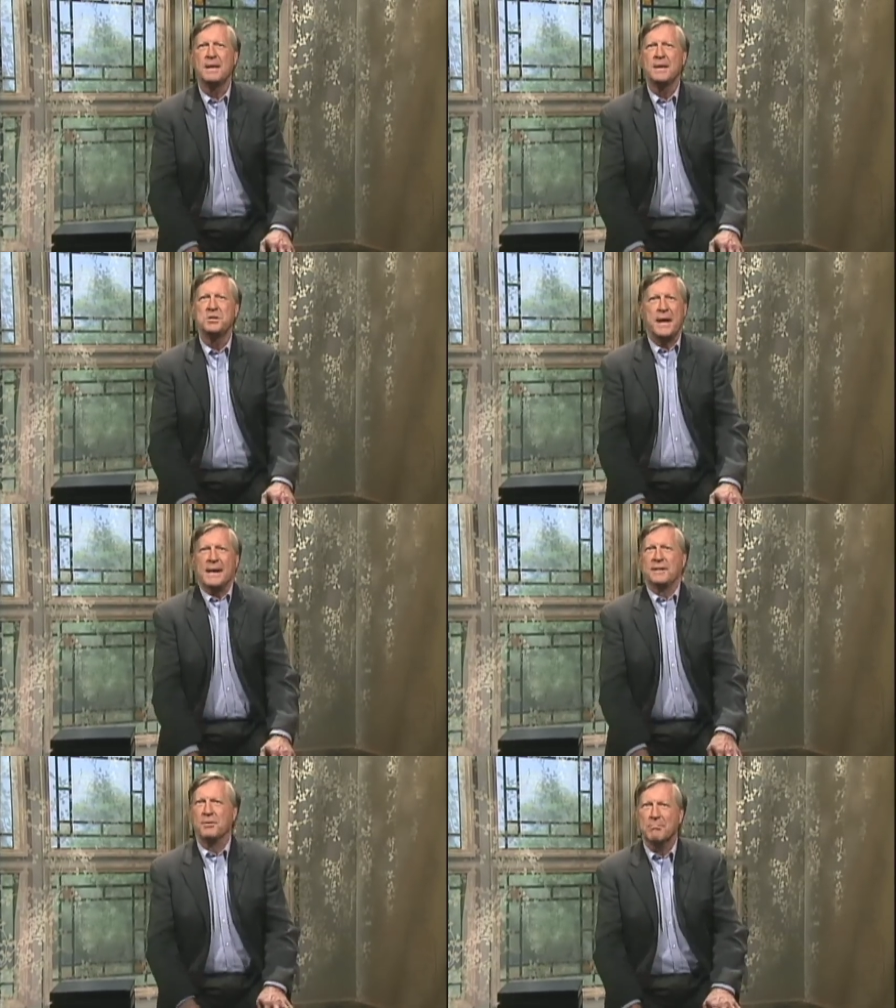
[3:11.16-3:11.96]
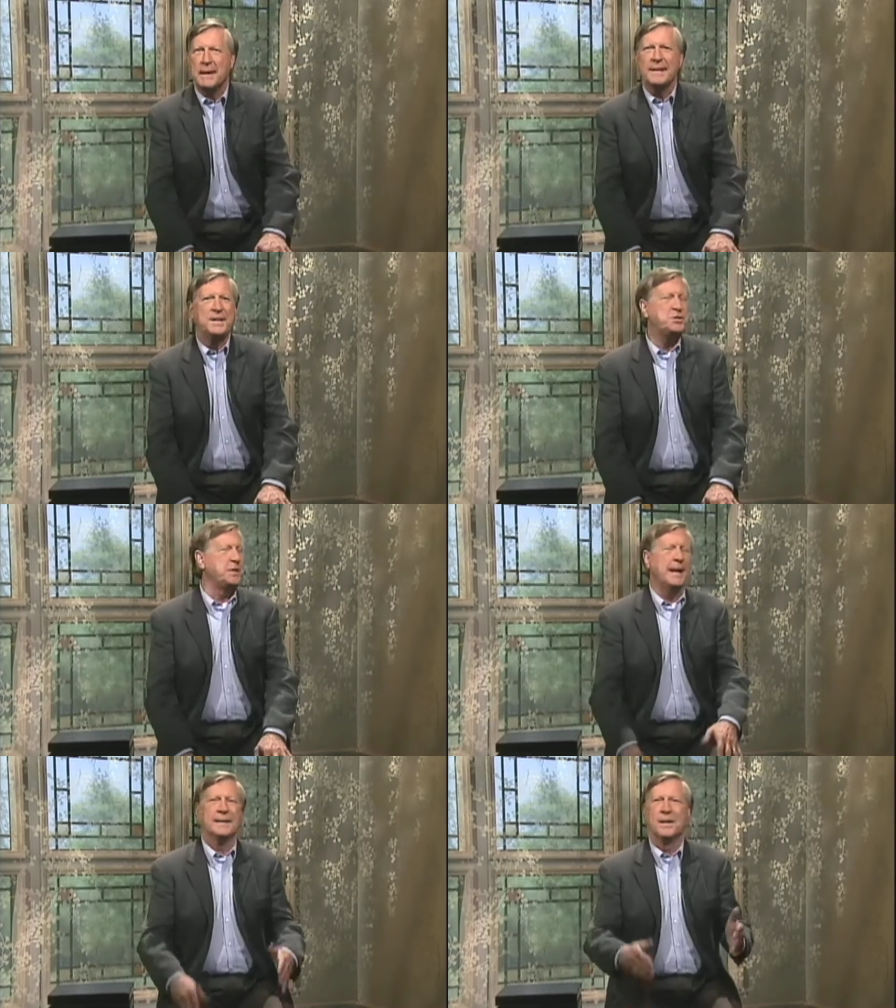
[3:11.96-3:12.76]
She had no money, she
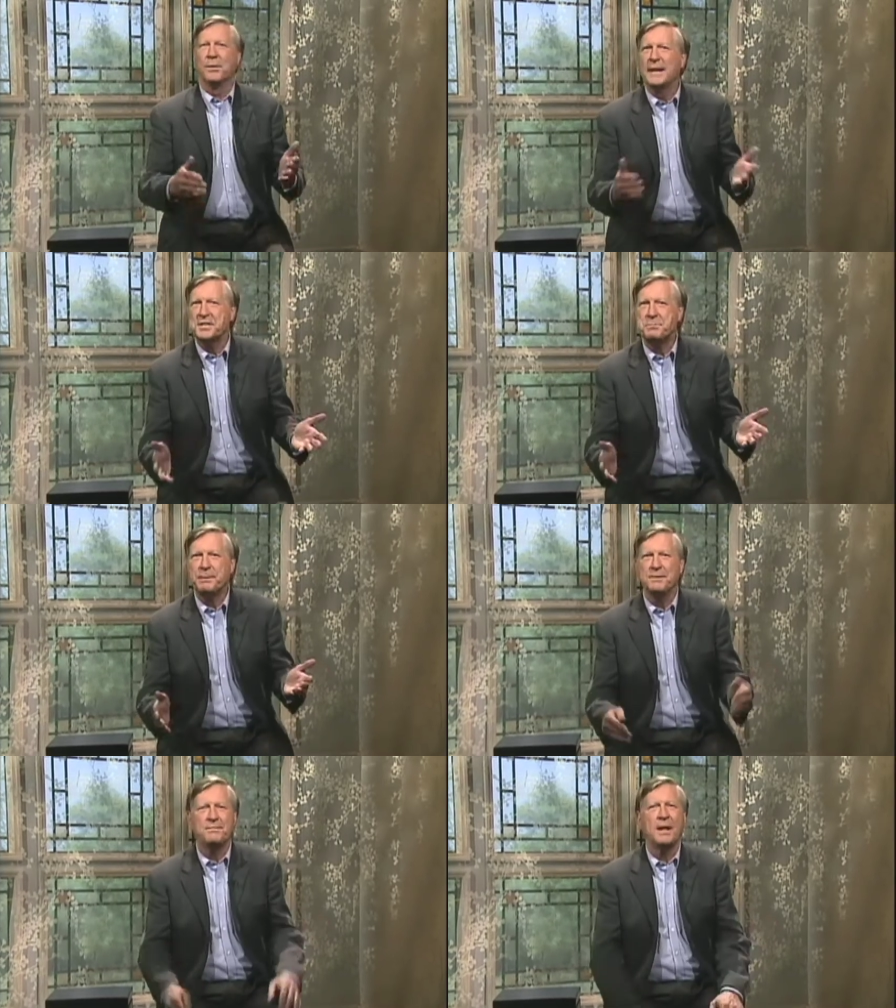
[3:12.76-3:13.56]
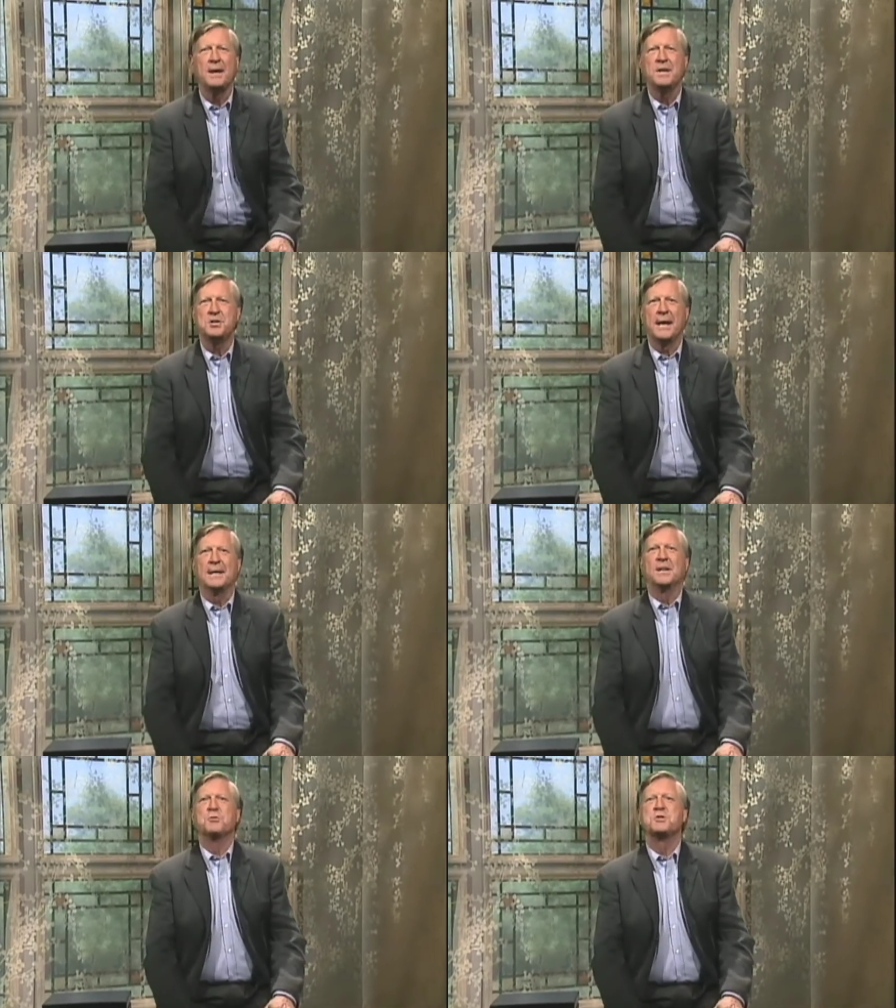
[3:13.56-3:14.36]
had no husband, she
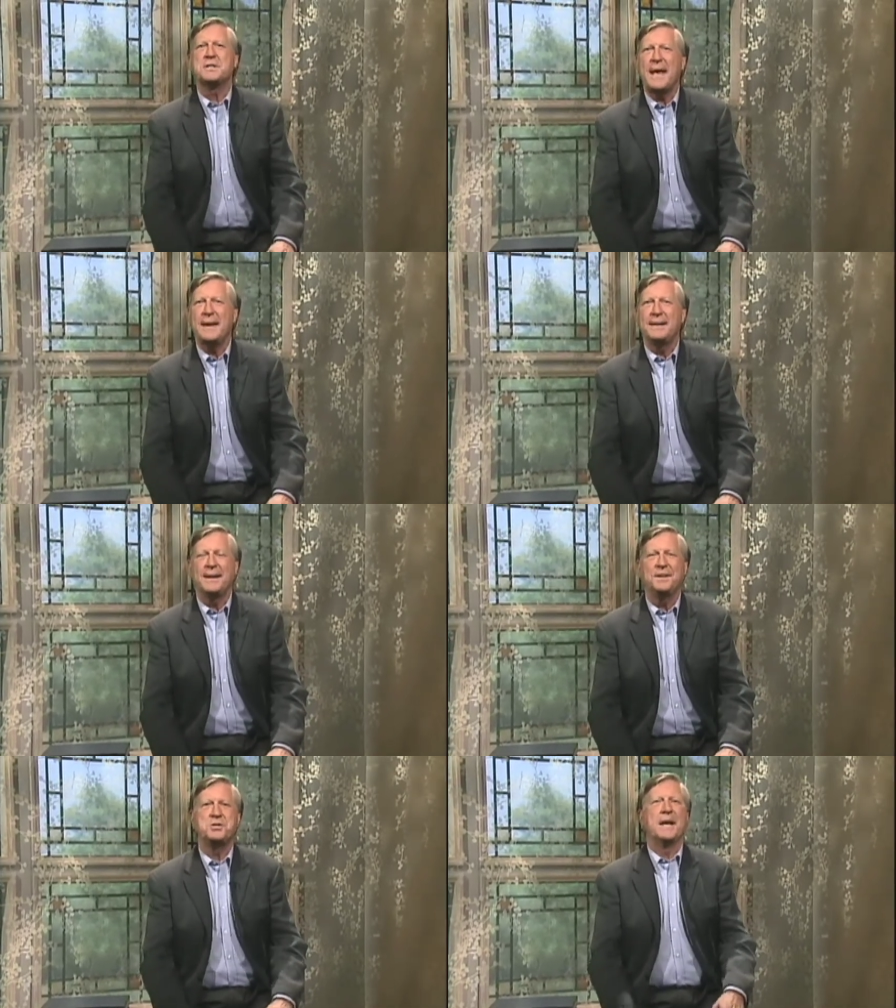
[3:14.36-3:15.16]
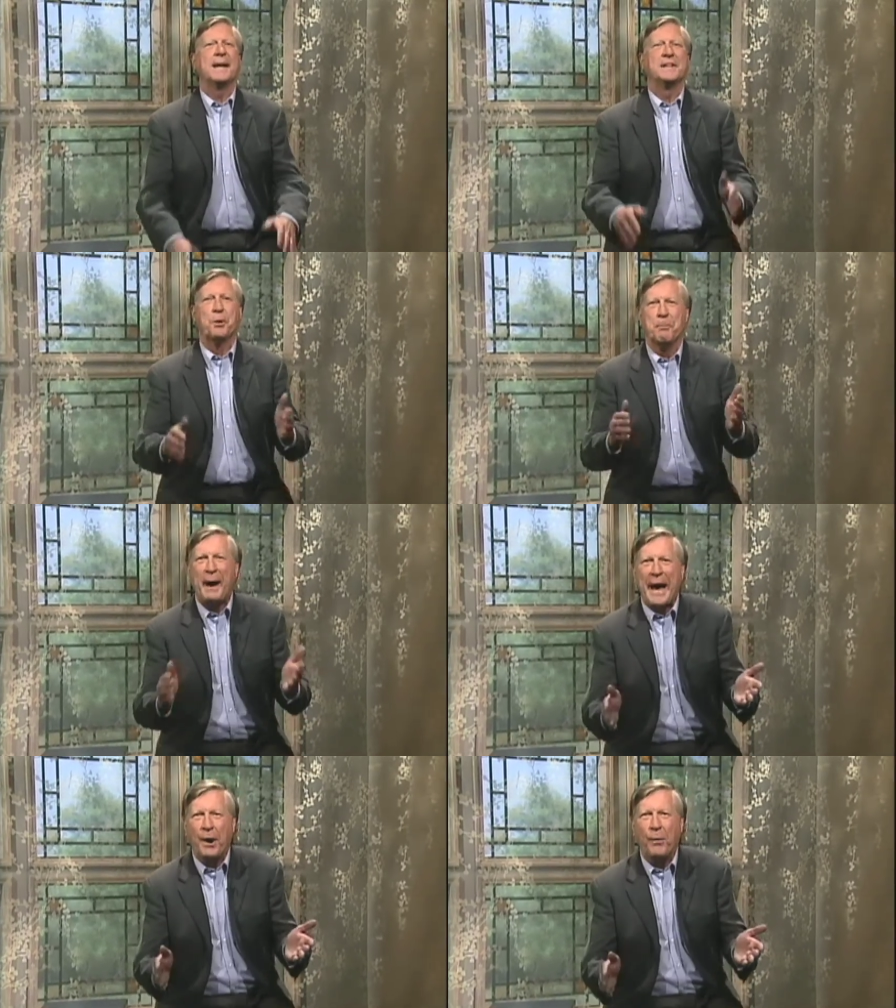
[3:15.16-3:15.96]
had no standing, she had no
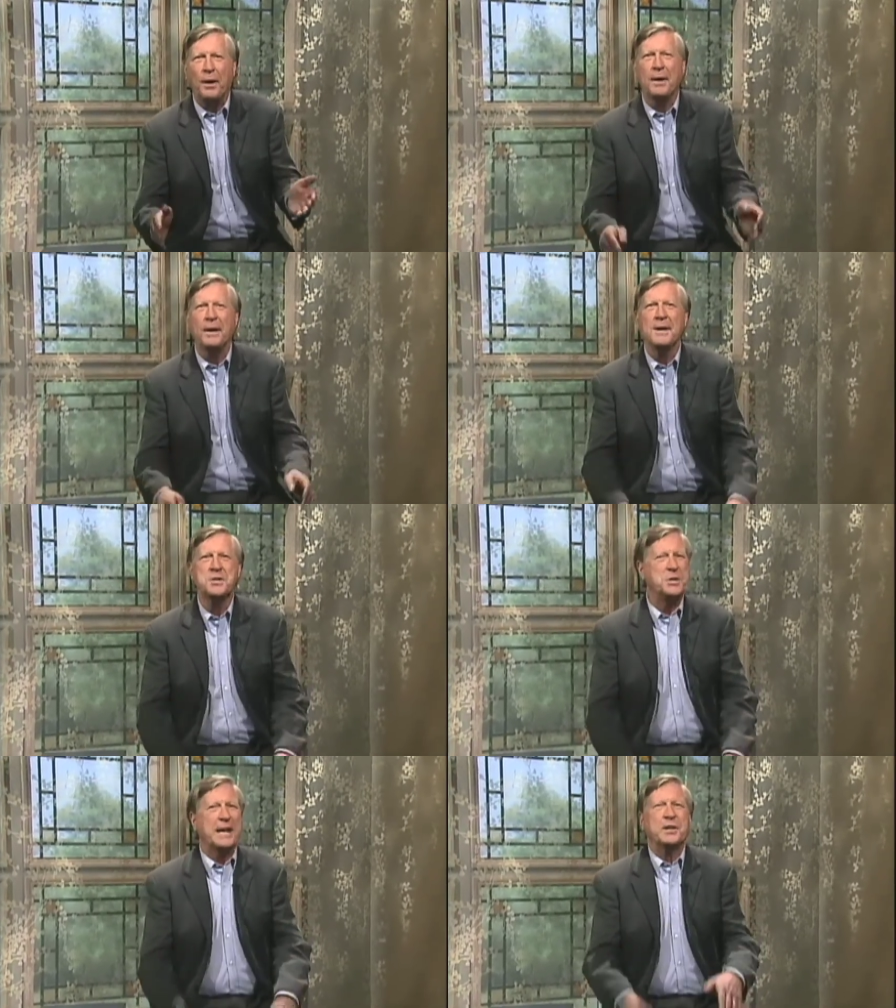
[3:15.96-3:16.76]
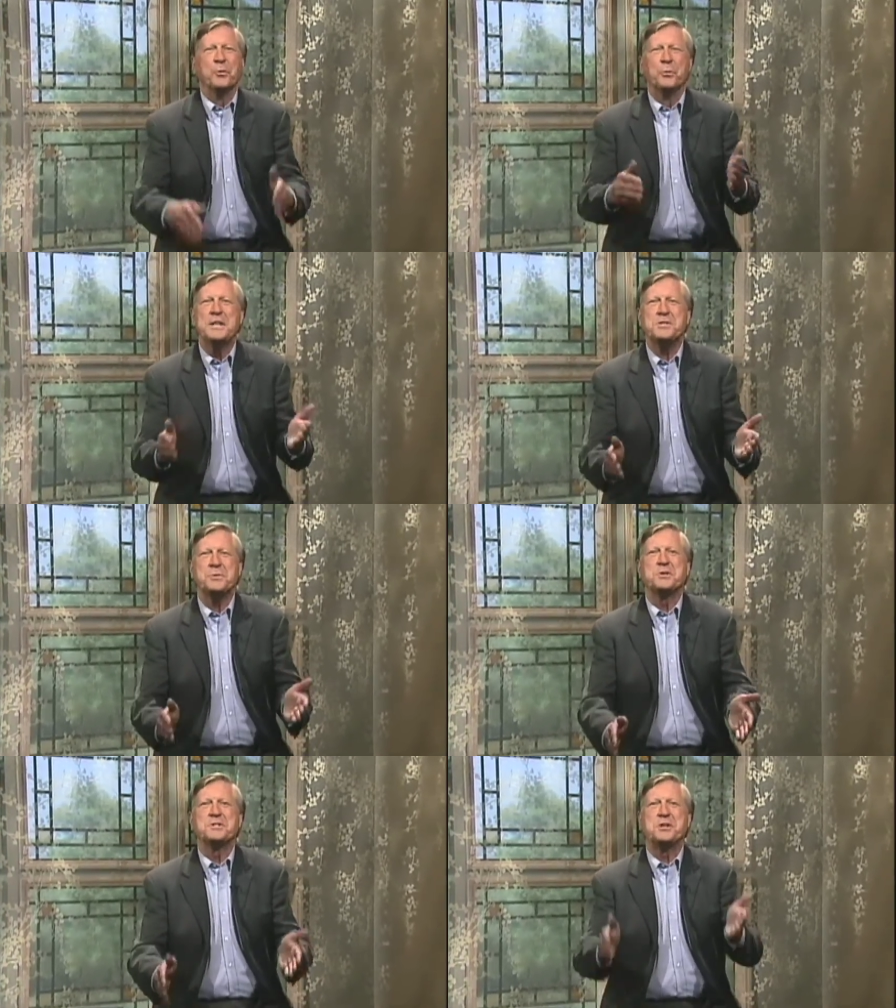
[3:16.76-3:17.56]
power, she had no
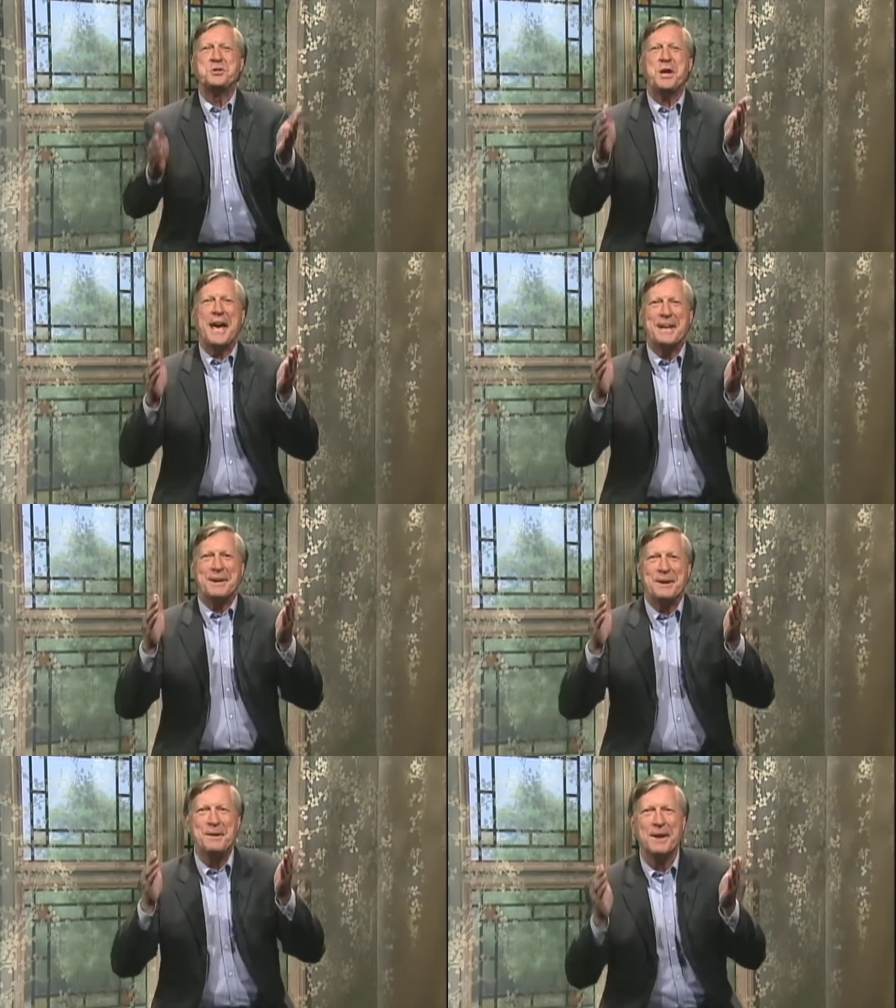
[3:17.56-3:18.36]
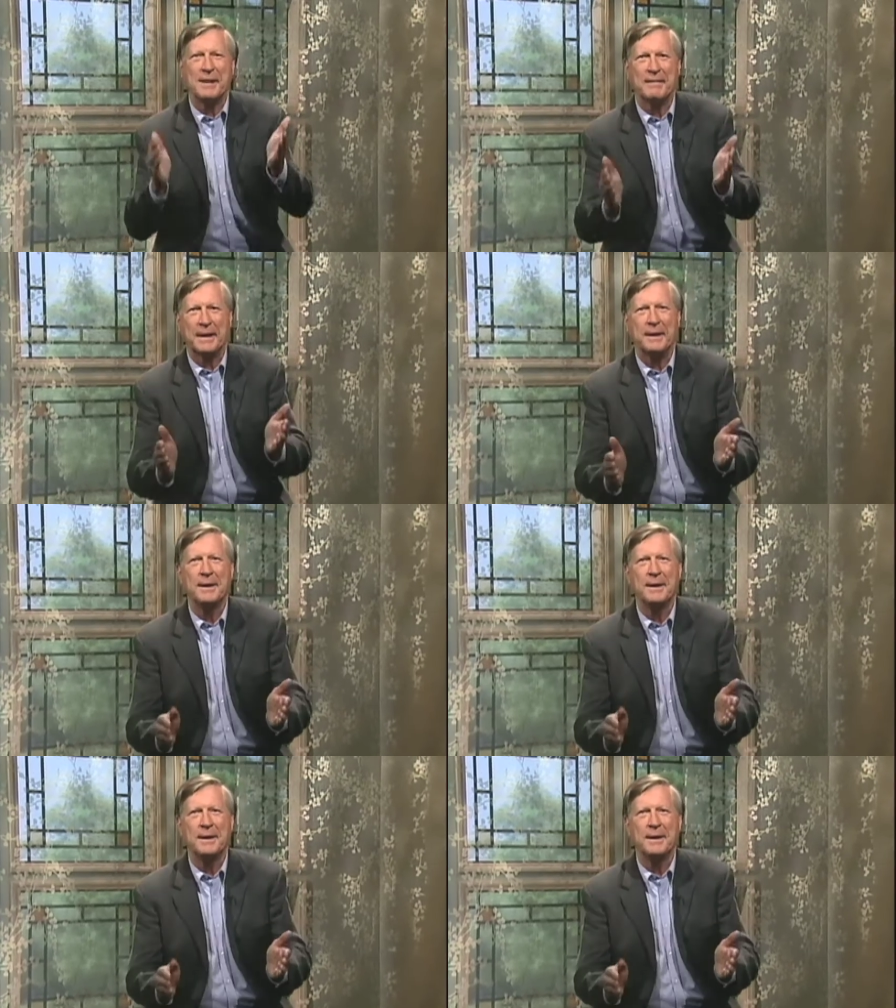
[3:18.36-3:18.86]
resources, she had nothing.